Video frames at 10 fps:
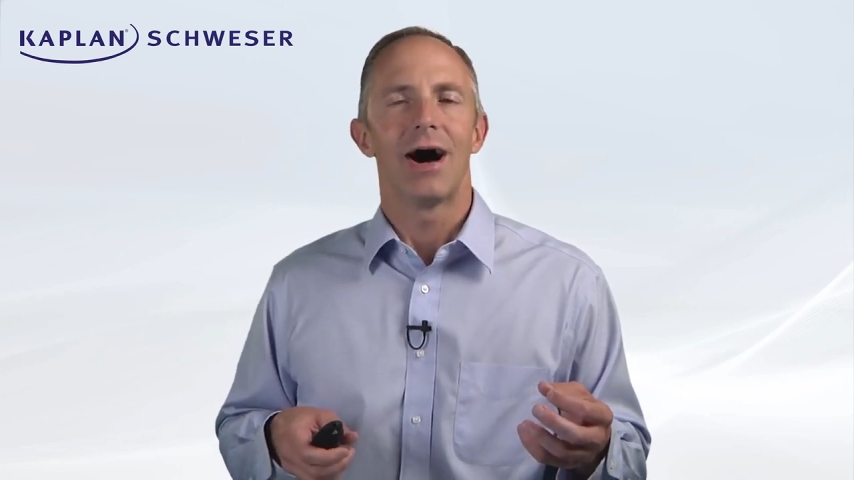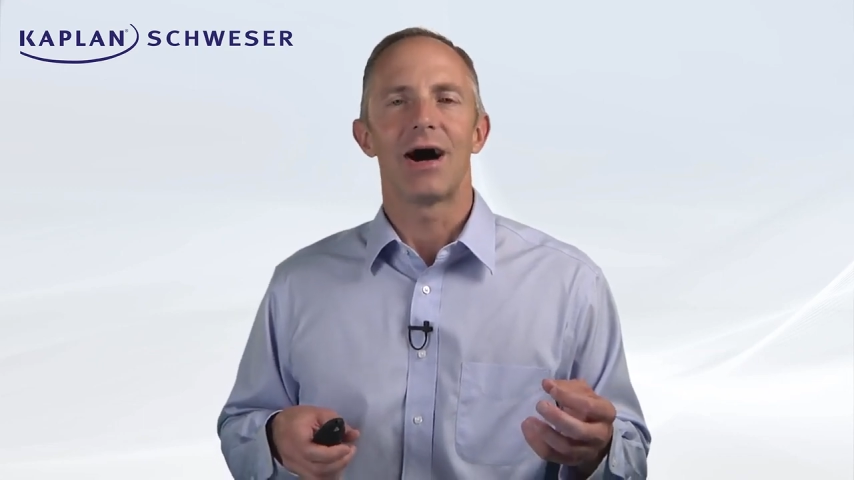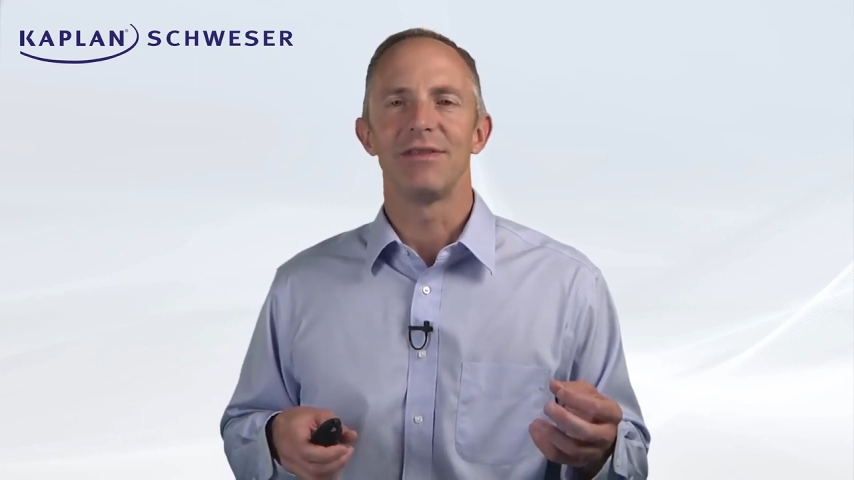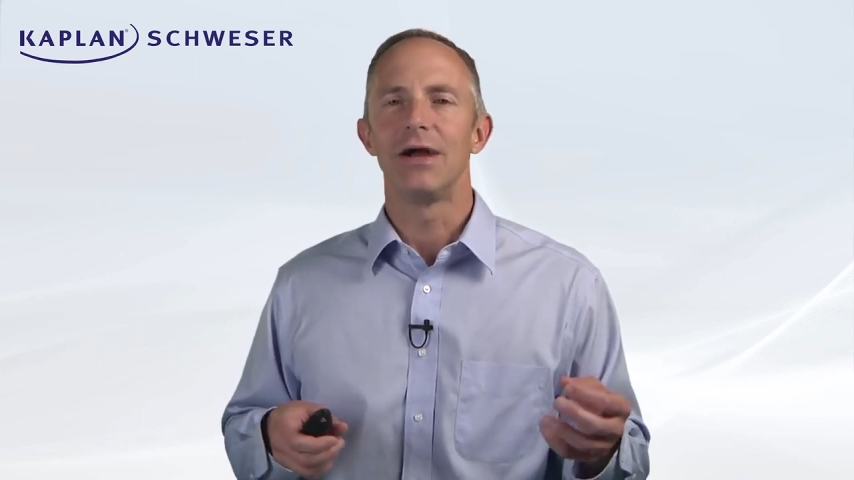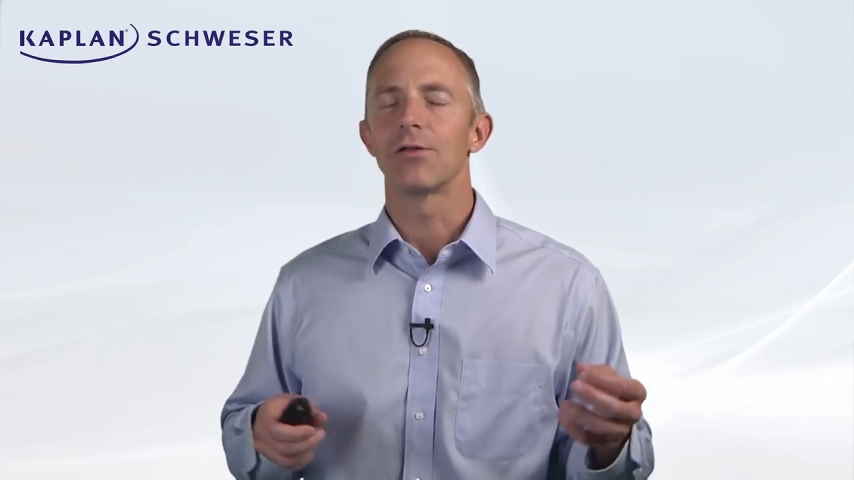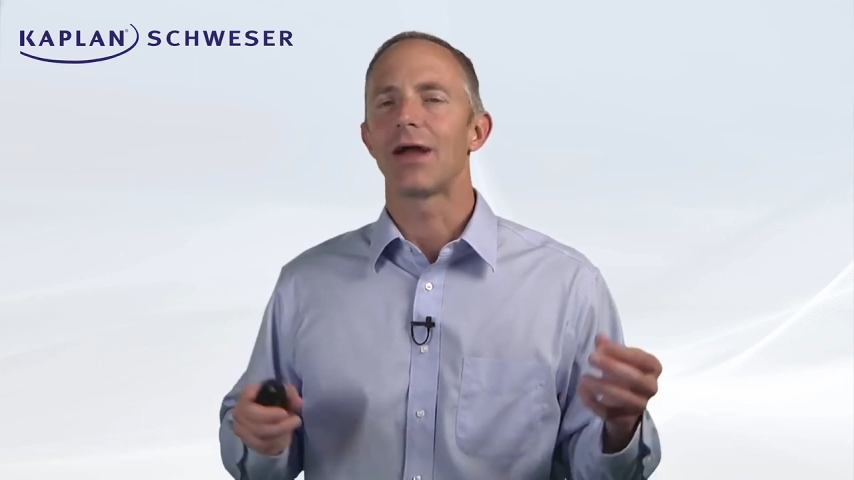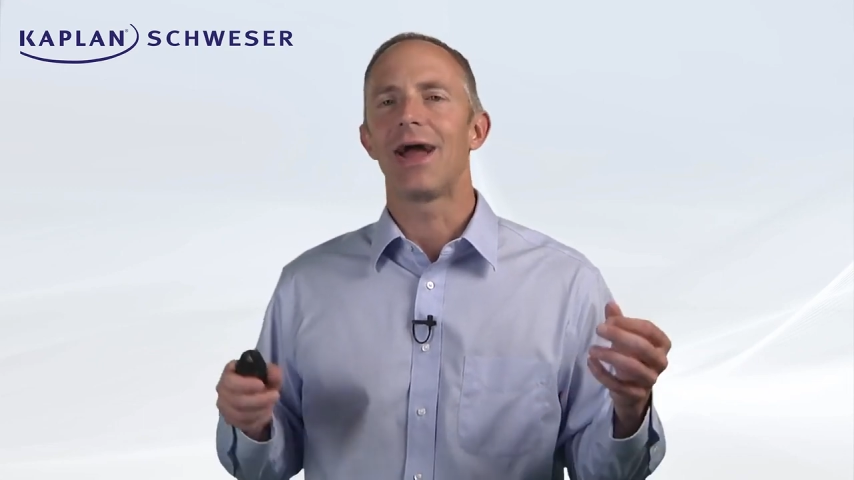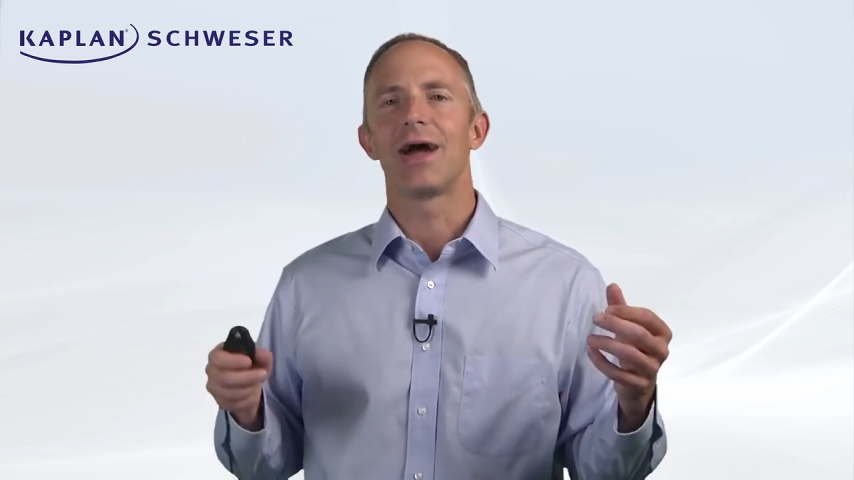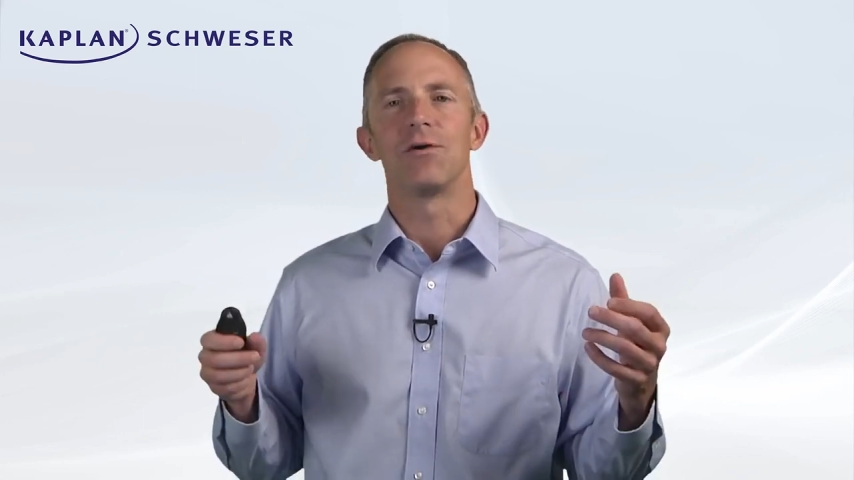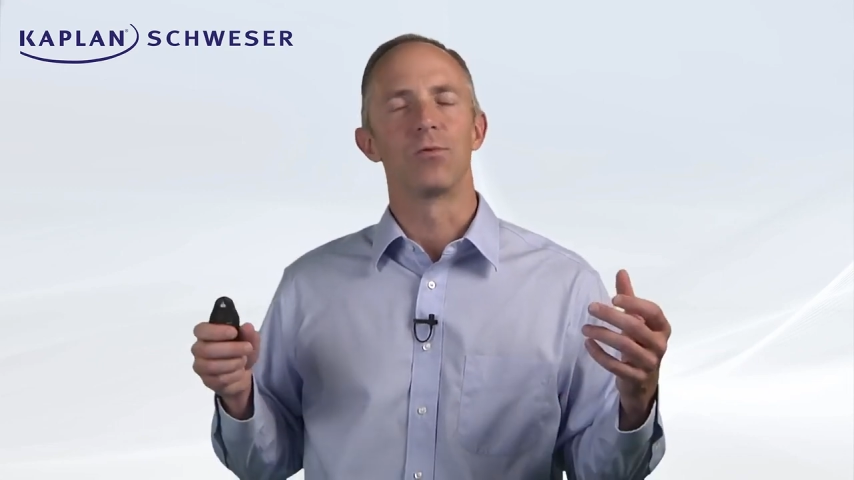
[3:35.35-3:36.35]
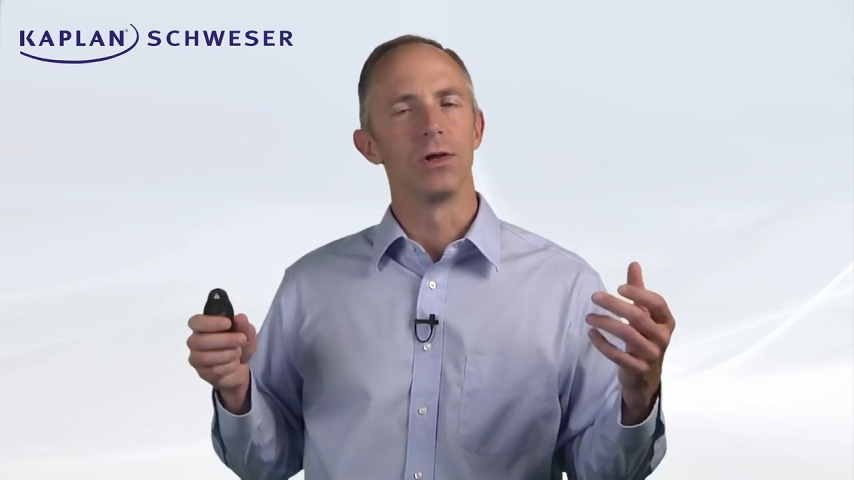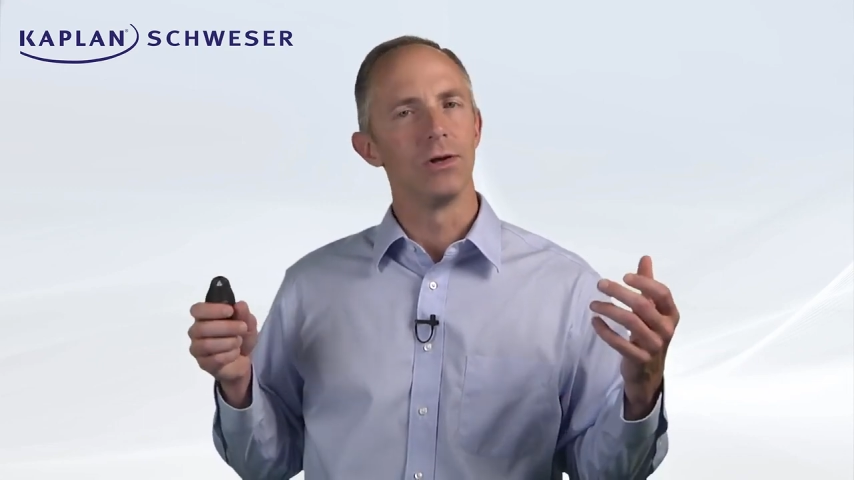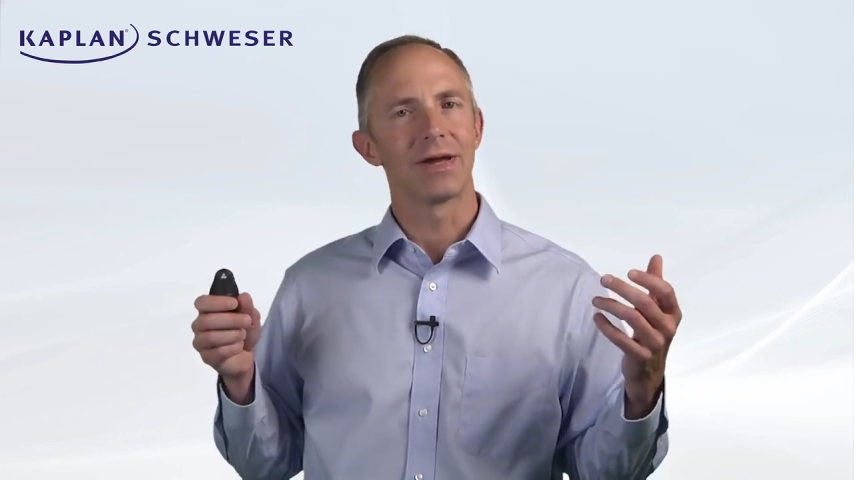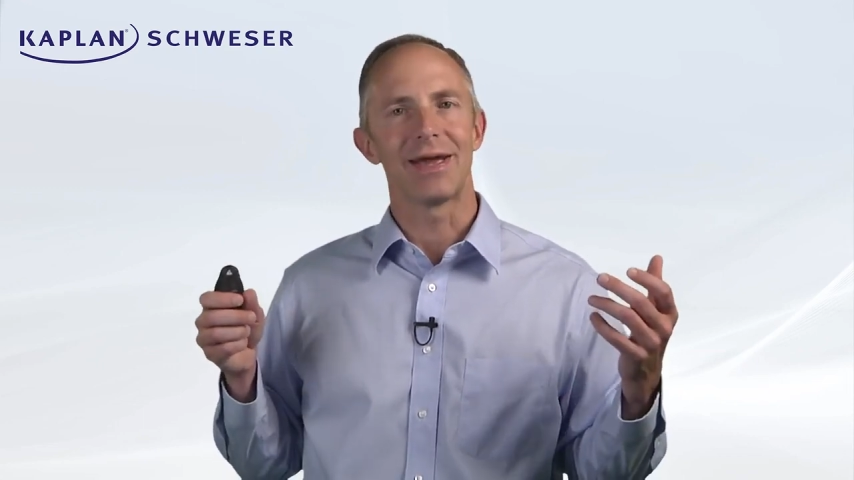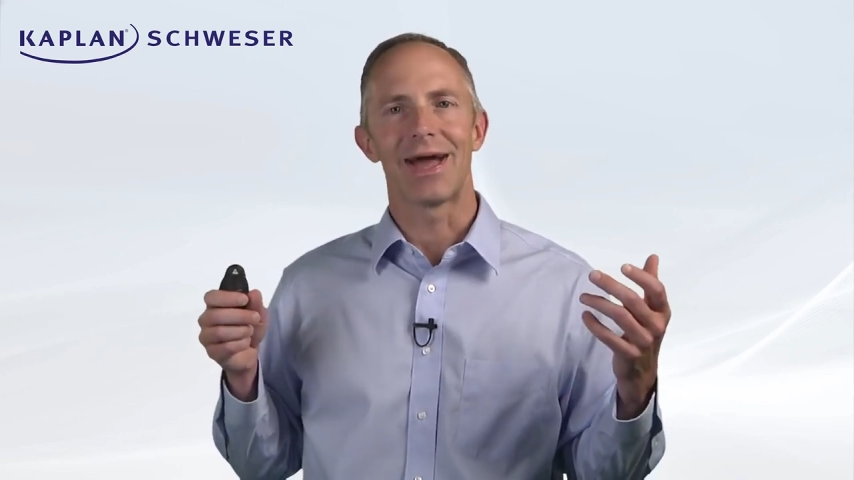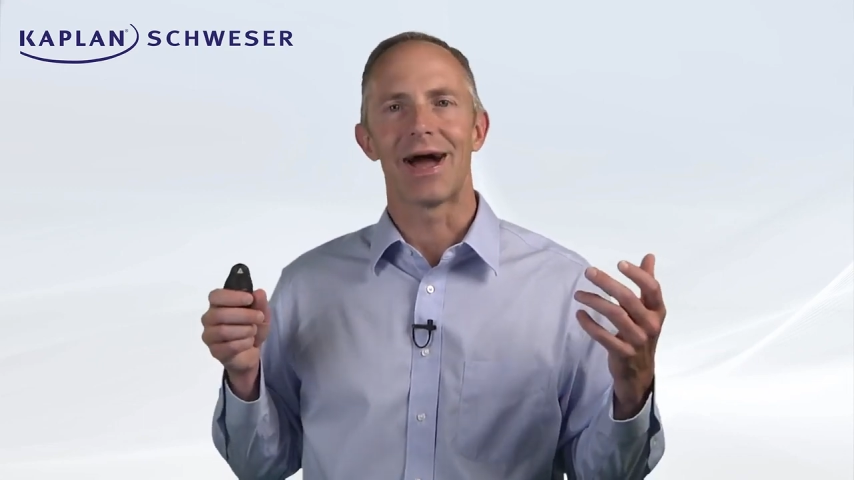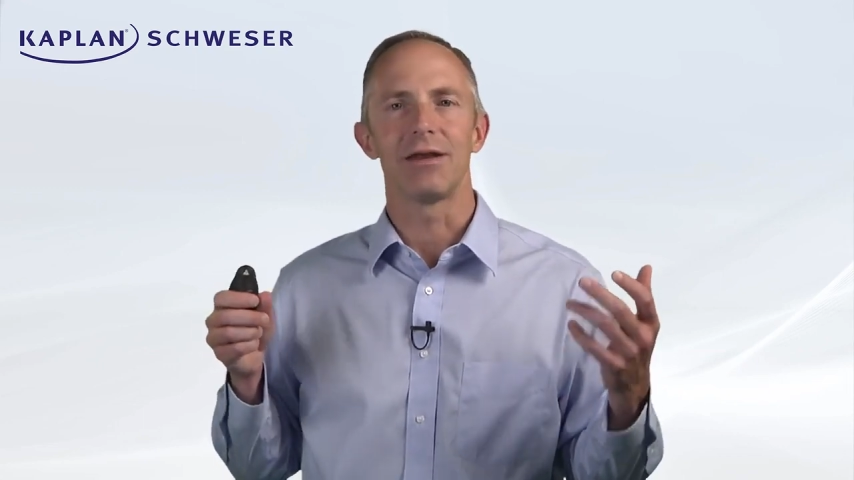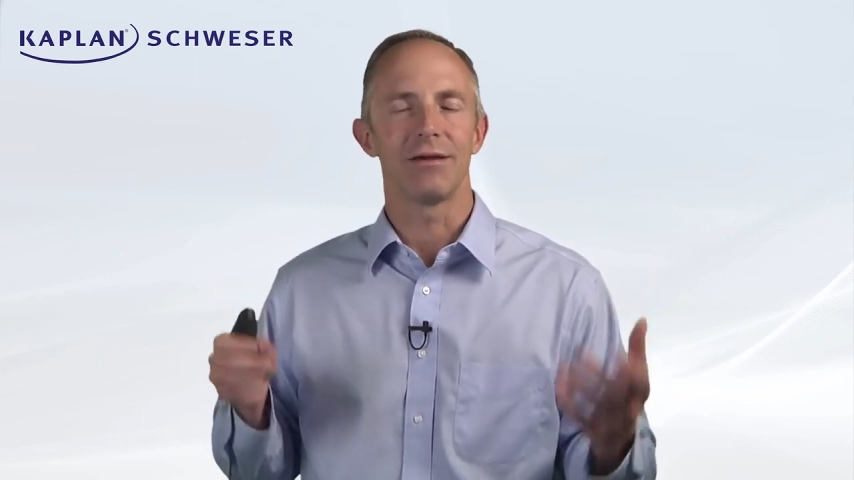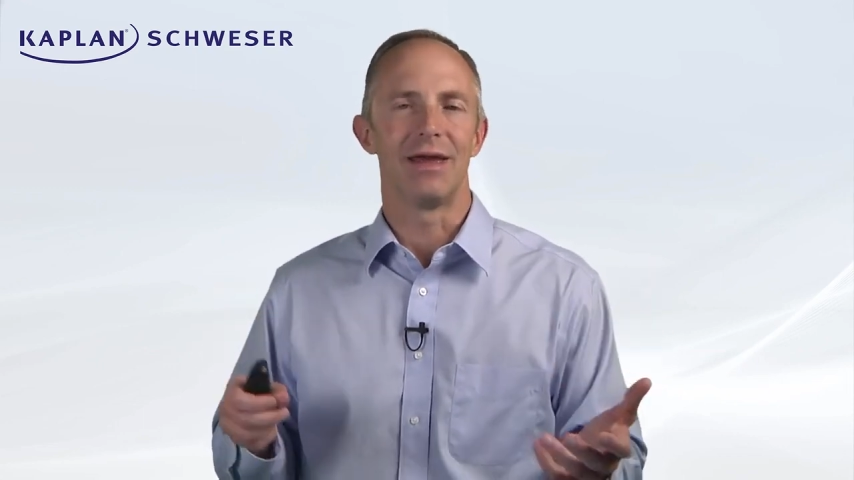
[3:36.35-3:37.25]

On the other hand, if we're looking at